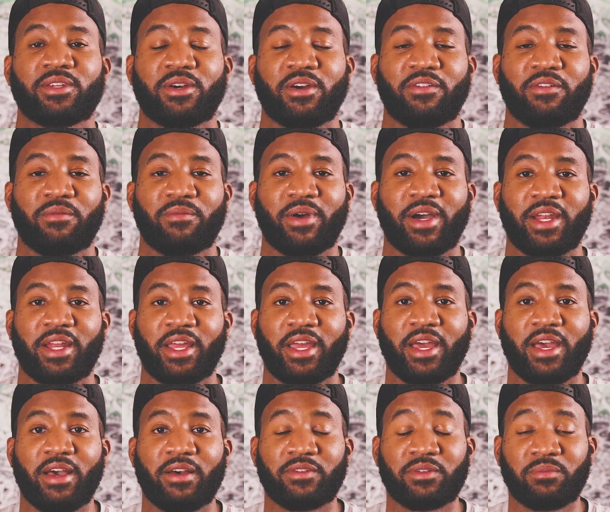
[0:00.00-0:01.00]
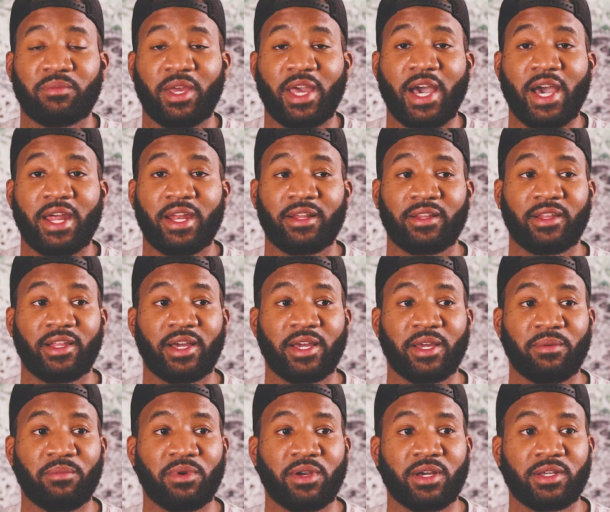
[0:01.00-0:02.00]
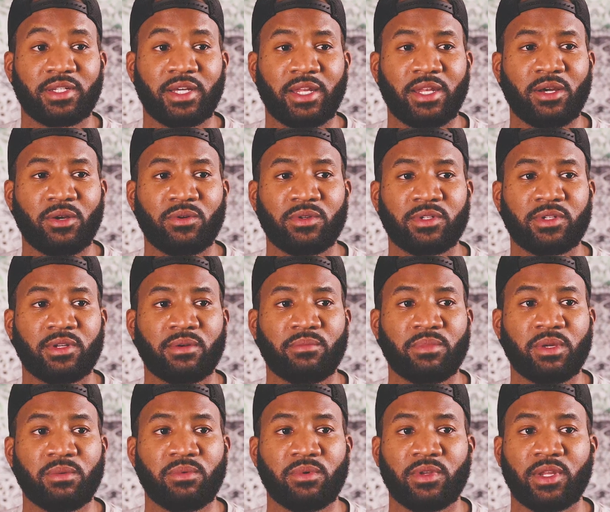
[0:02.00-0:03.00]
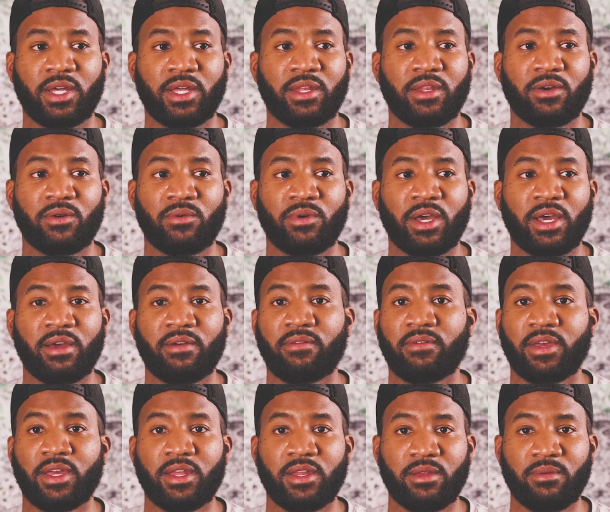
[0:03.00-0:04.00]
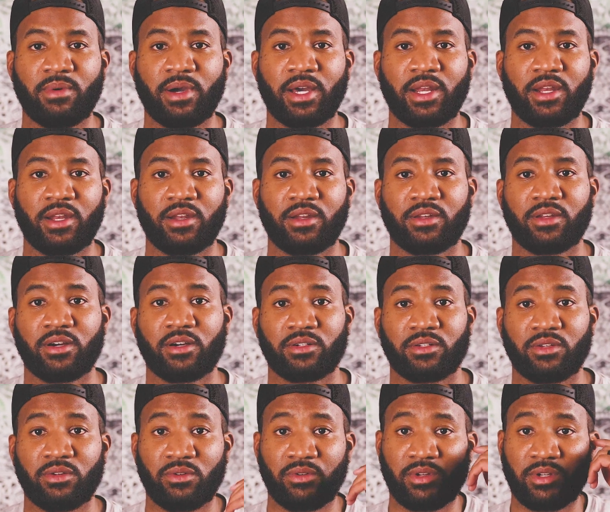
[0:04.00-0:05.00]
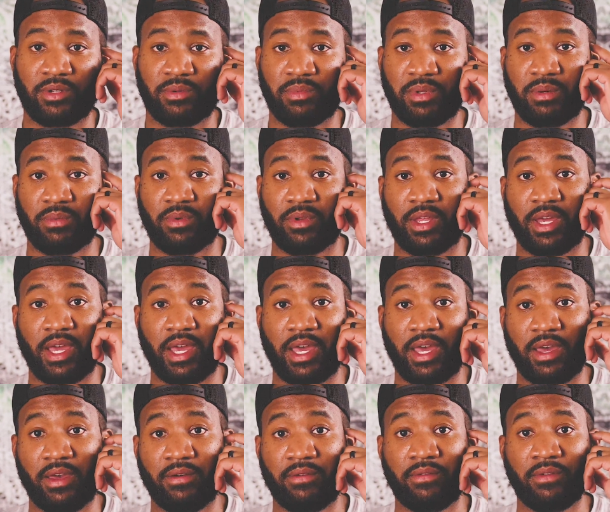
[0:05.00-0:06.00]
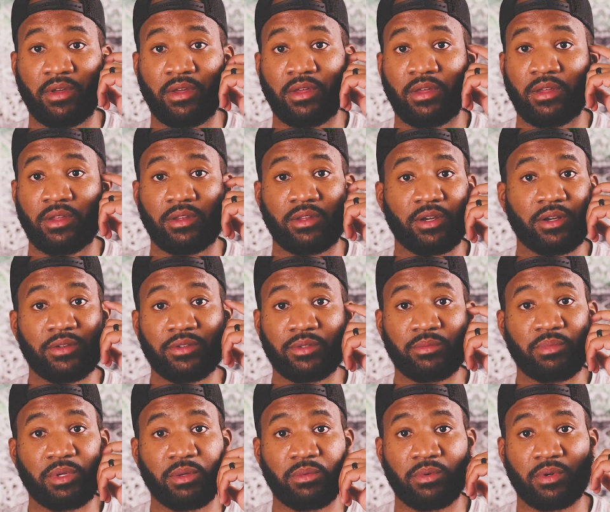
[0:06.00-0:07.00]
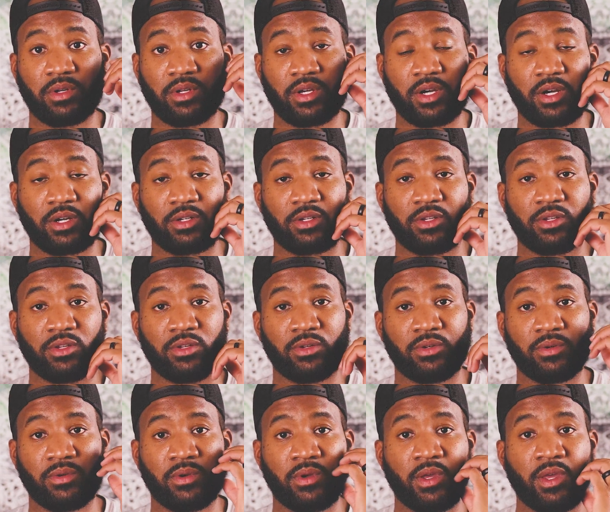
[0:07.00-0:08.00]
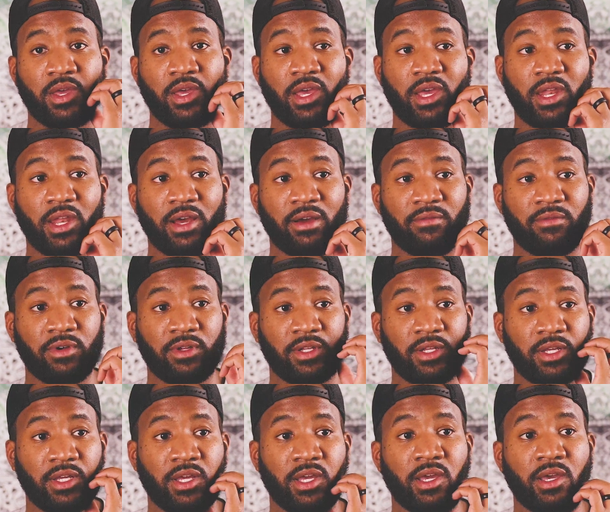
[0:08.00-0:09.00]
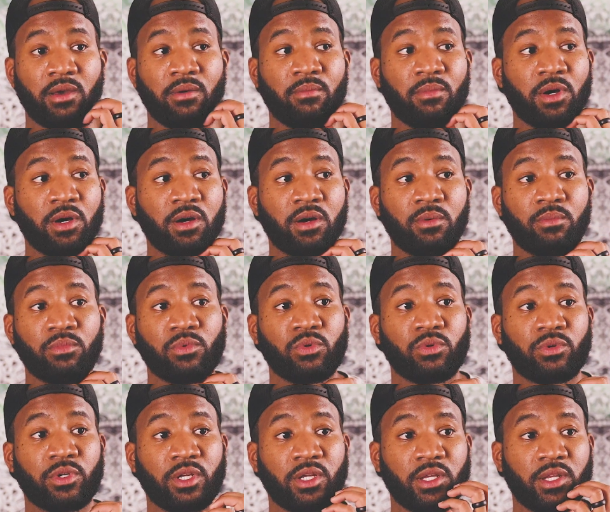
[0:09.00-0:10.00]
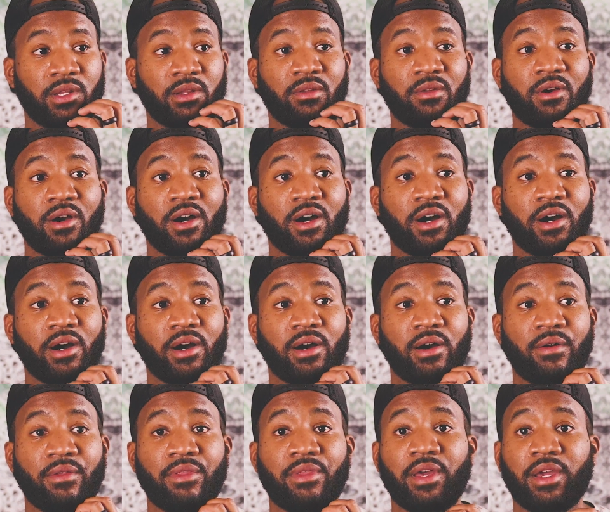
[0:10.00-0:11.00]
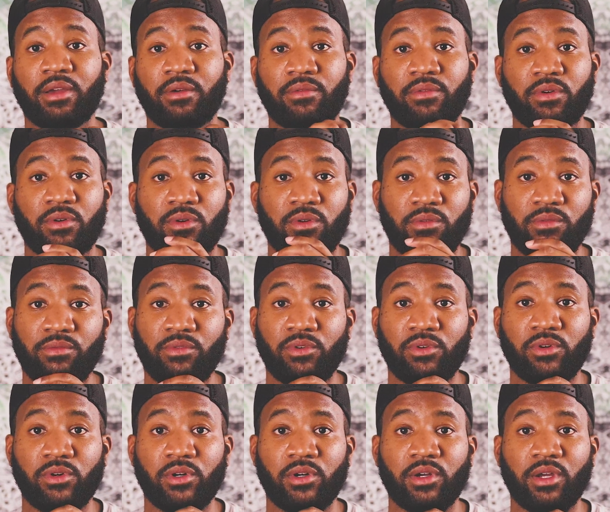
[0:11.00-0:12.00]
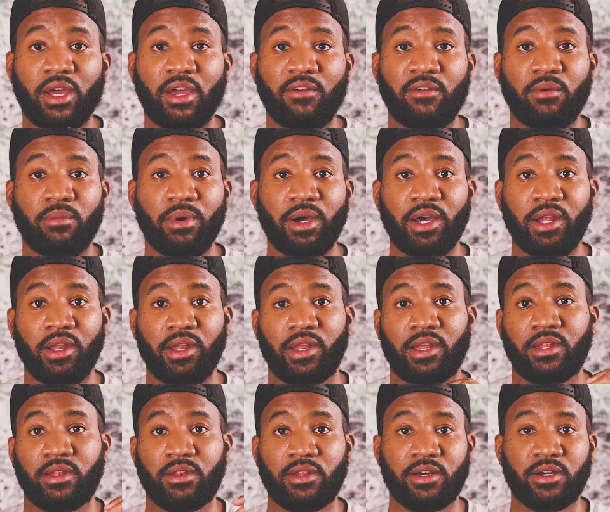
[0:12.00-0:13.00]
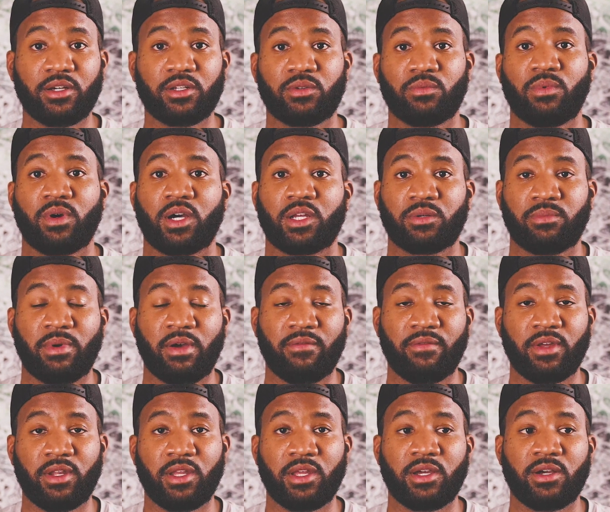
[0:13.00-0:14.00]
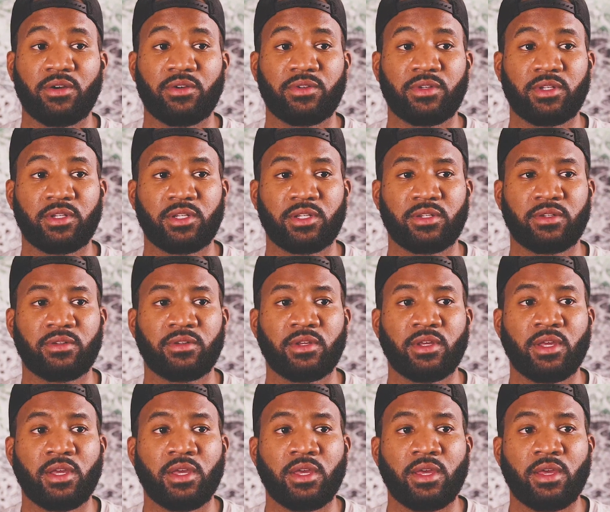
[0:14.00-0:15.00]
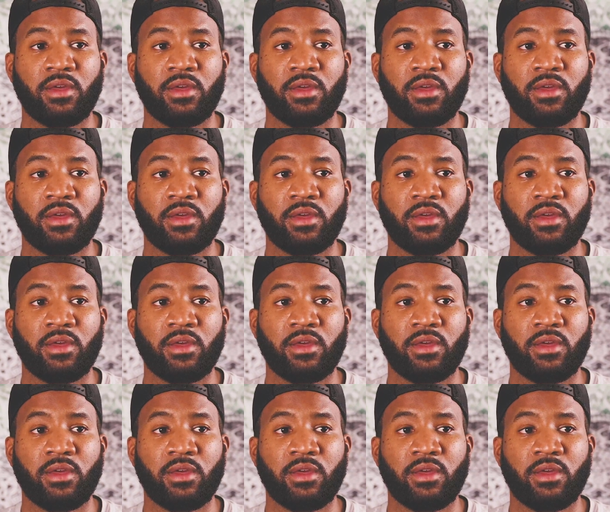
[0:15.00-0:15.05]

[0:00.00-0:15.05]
so everybody can have some guiding light, because I know some people that don't have anybody to talk to, and there's people that have tons of people to talk to. And I really am humbled and thankful for everybody that does watch my videos and just